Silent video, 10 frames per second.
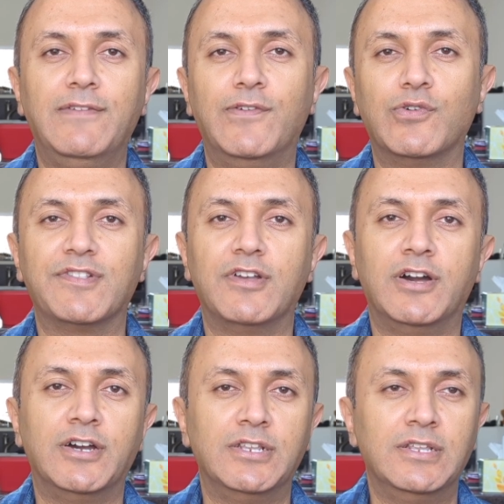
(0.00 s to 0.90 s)
focus
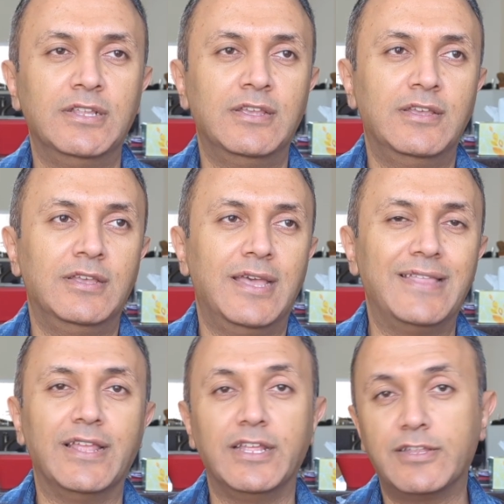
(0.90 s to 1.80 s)
on
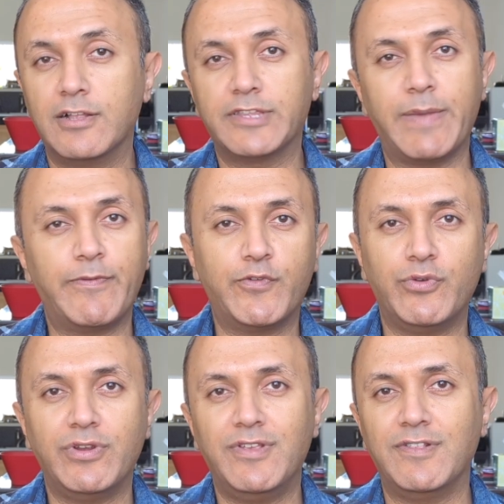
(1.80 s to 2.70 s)
analytical type of
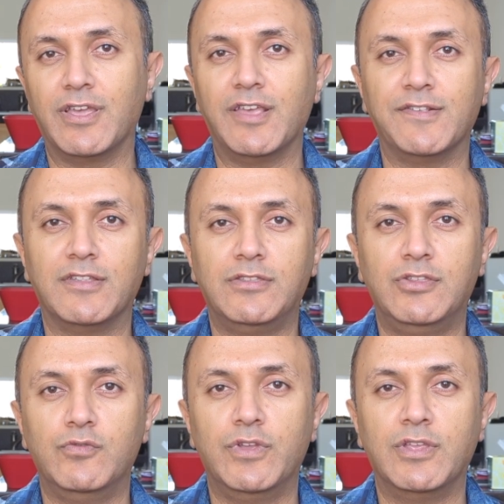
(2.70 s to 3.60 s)
queries? Like, is it
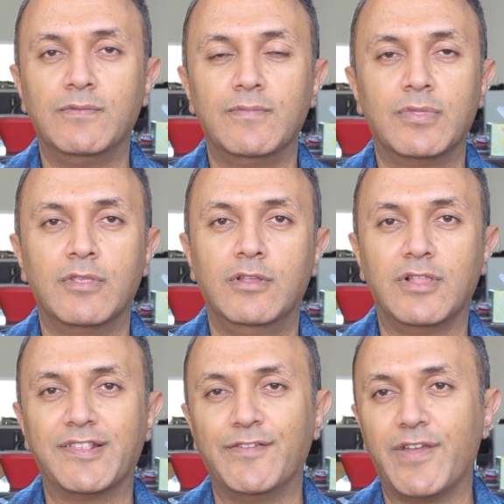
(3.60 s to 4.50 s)
doing
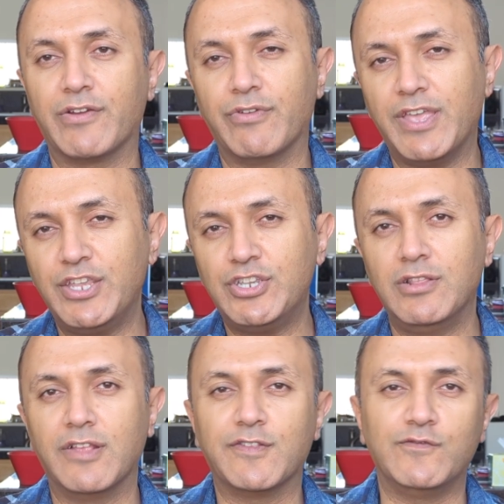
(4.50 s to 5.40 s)
lots of
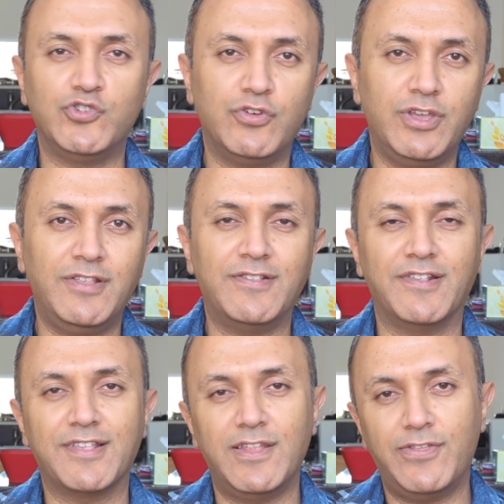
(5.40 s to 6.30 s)
aggregation, lots of joins,
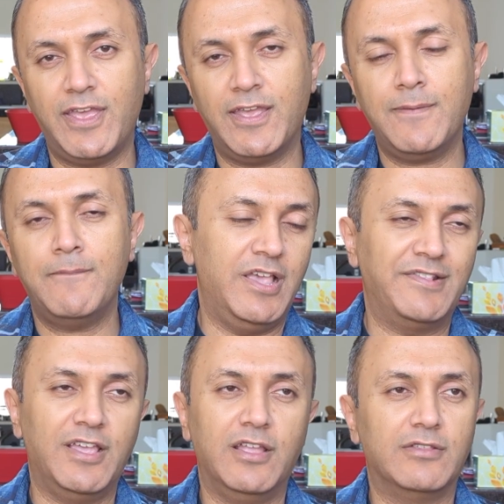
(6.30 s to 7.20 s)
this kind of thing?
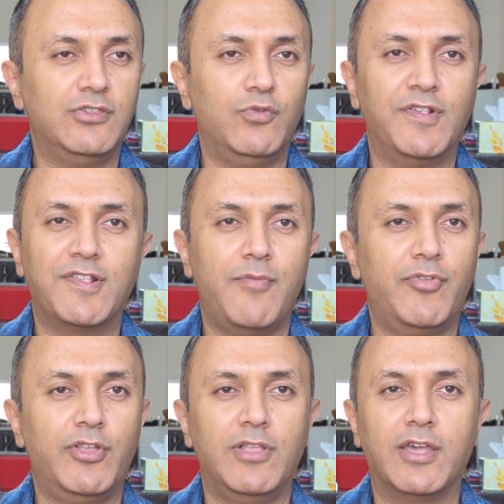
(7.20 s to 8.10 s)
Is it doing
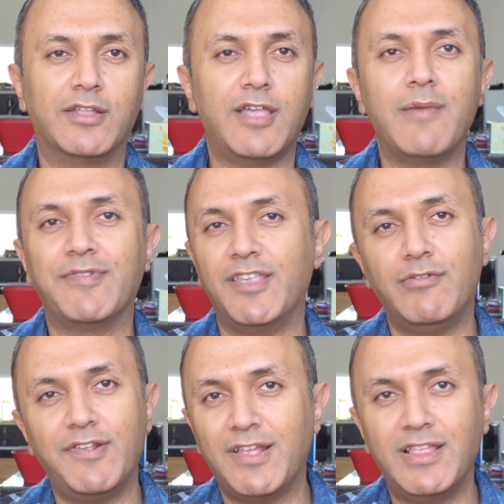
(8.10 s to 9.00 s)
something like a time
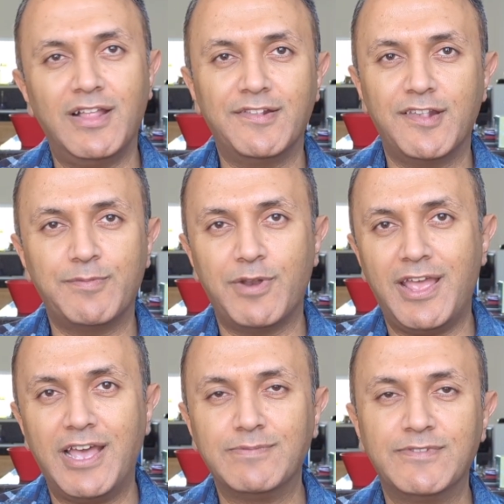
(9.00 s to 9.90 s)
series analysis,
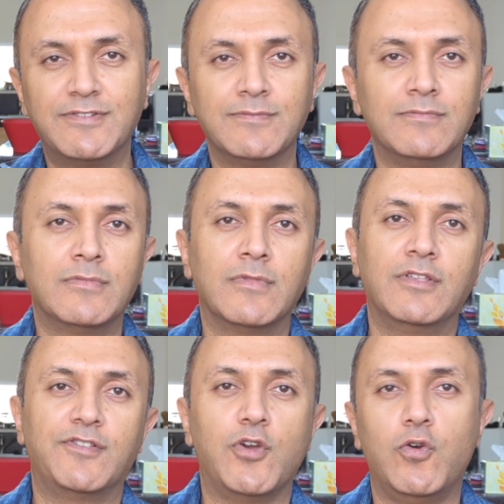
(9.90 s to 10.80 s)
perhaps?
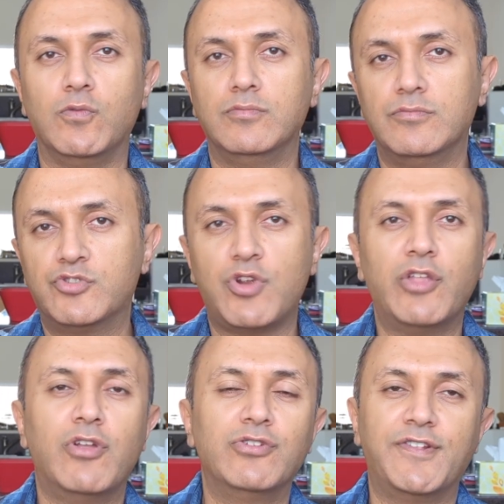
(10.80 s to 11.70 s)
So try
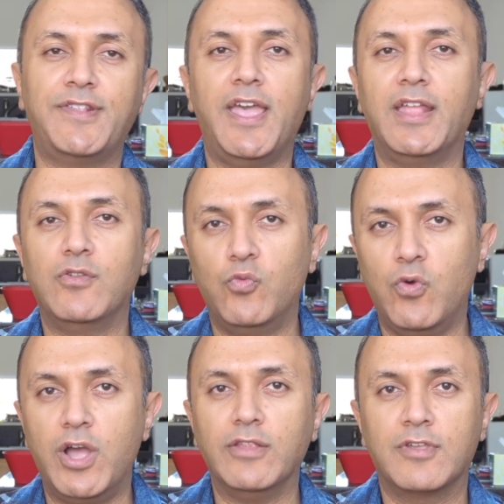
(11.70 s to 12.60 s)
to understand
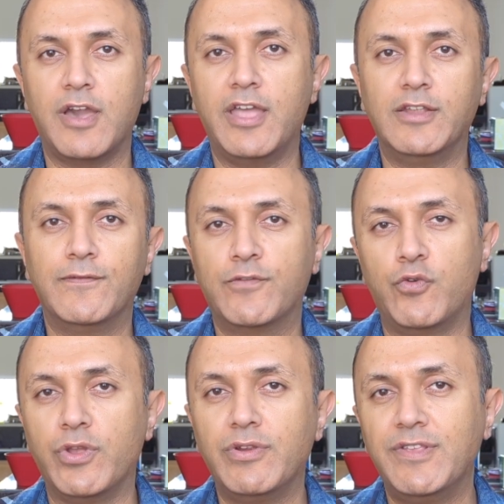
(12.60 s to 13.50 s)
what kind of
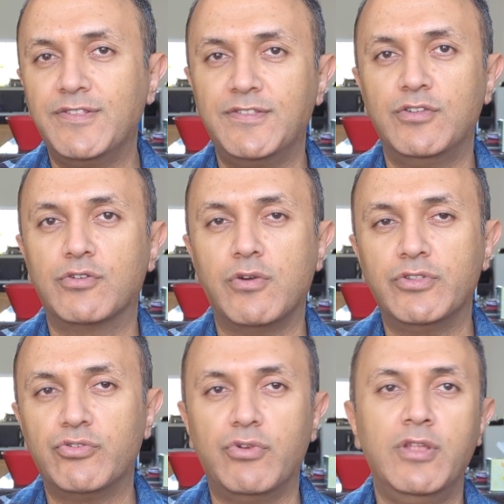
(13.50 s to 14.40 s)
queries you're going
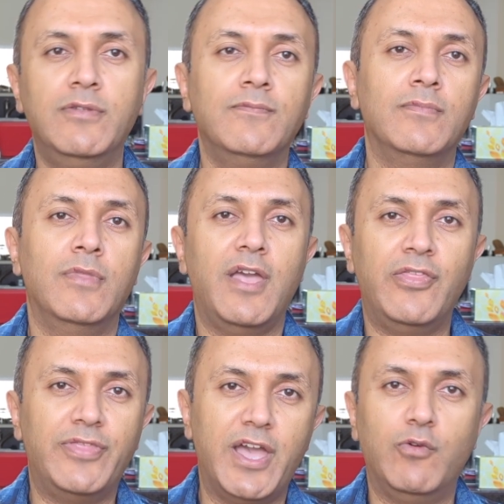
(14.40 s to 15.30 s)
to run,
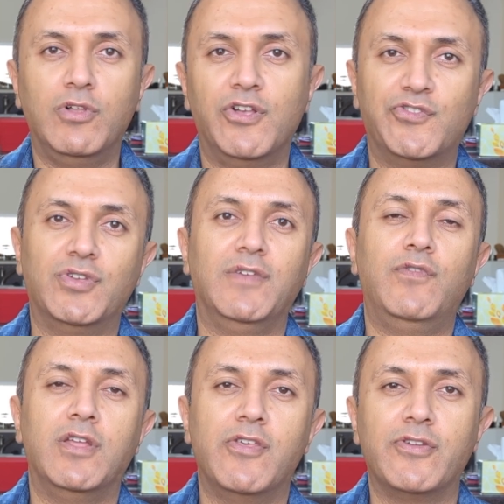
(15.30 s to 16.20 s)
and that will also give
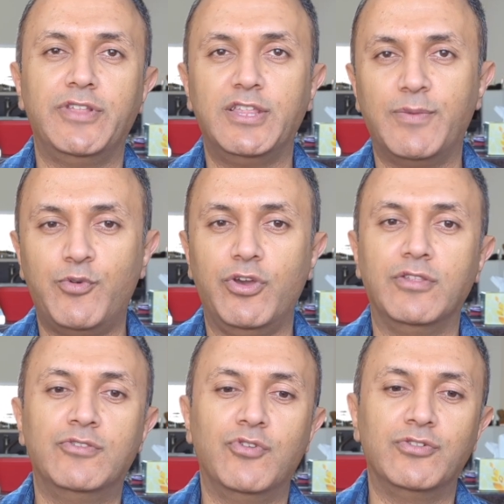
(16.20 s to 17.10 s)
you another data
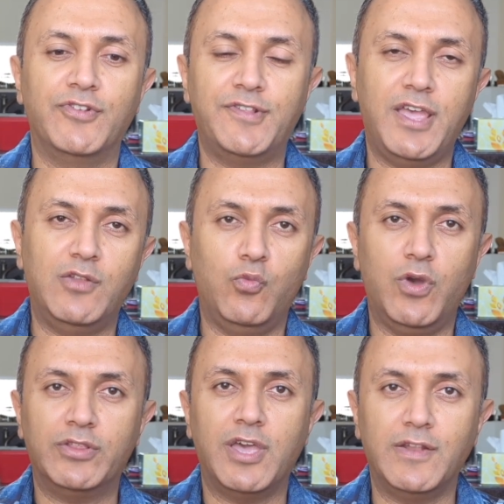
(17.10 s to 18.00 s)
point to understand
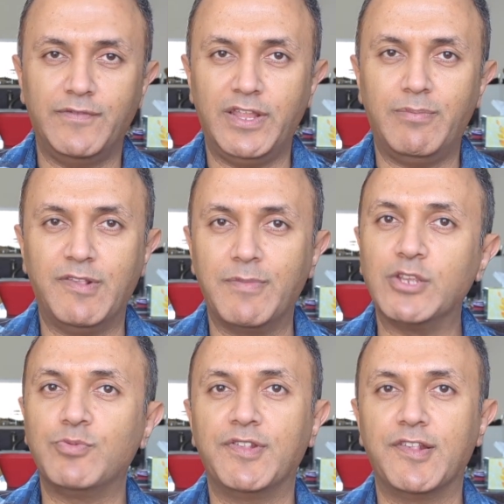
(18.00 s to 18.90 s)
what kind of database
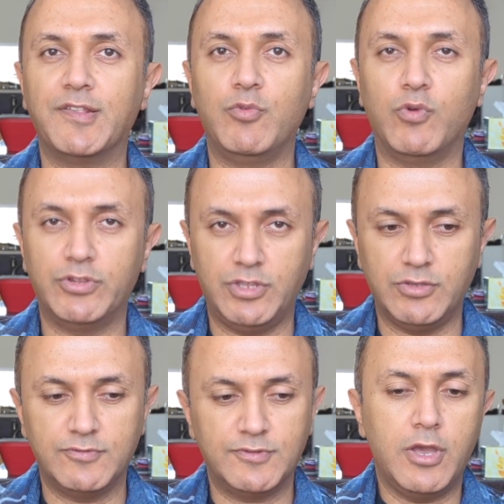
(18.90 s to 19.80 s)
management system you want to
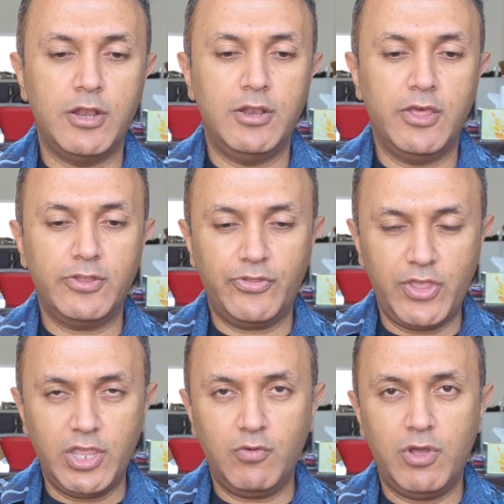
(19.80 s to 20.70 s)
use. Another
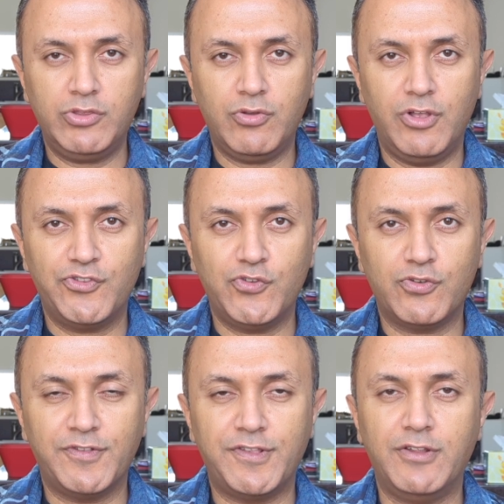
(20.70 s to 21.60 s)
thing you want to also
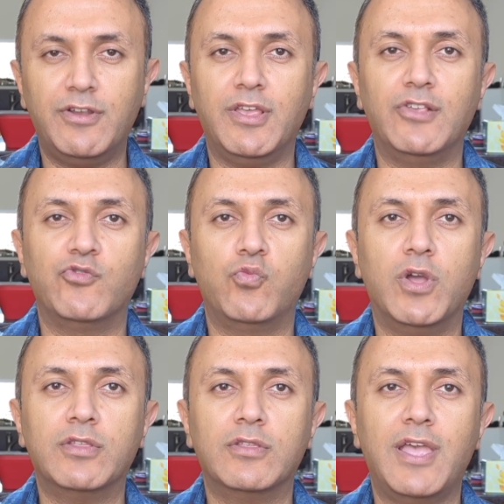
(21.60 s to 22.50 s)
consider is
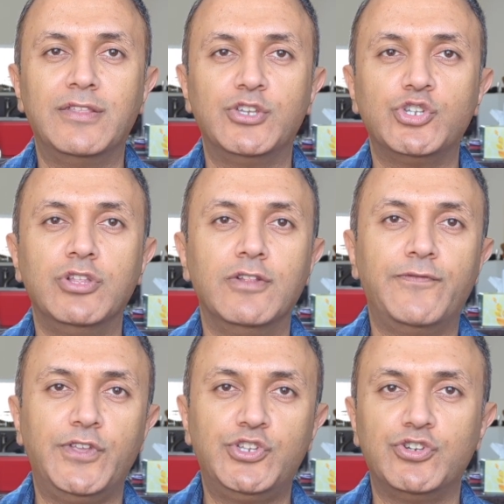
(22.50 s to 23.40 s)
what additional
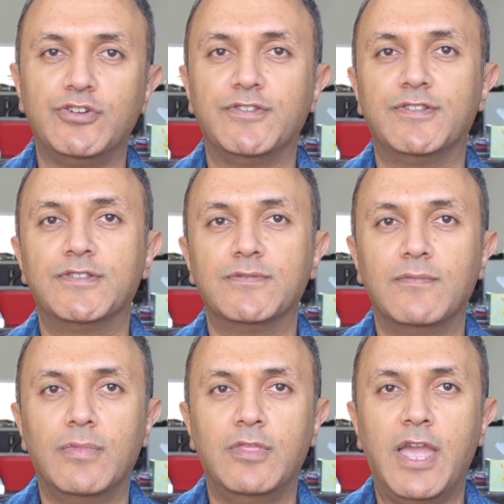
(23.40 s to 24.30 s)
features
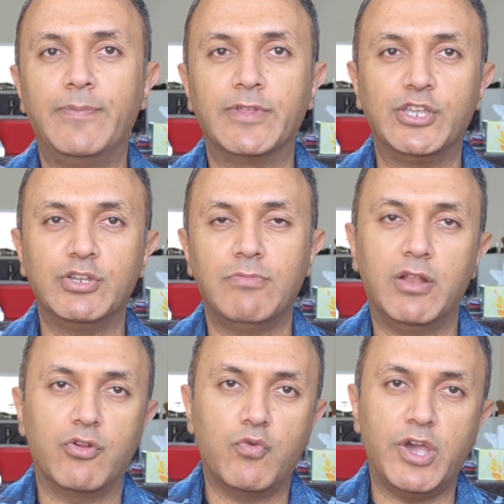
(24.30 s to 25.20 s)
the application might
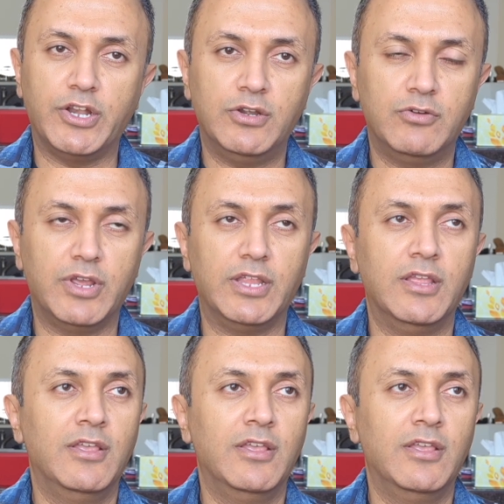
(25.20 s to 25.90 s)
require, right?